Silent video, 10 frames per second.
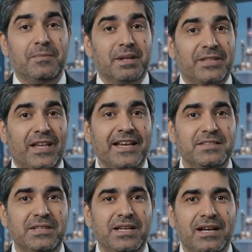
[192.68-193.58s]
But
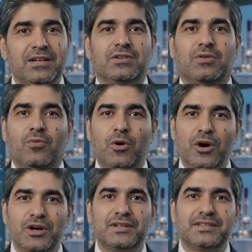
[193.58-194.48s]
threads cut into the
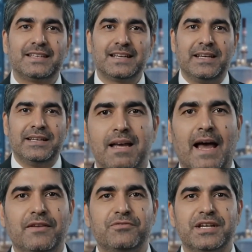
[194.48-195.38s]
wall, thin it
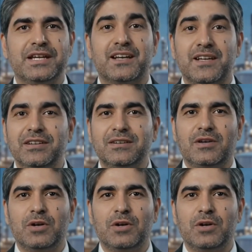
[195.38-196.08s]
and weaken it.